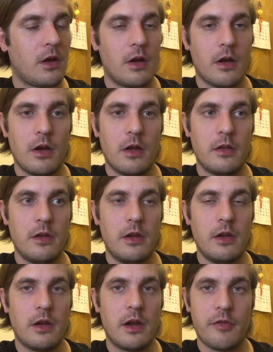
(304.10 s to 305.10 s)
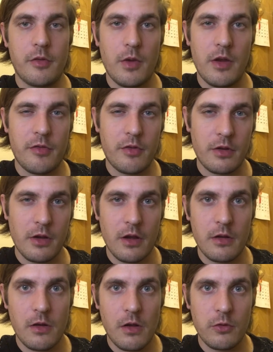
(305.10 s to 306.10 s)
uh, the giveaway for the
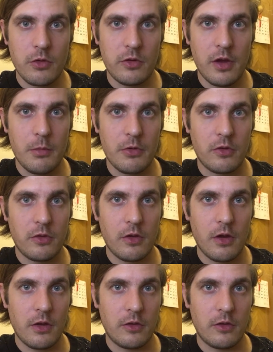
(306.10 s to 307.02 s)
other Ultra Sabers uh,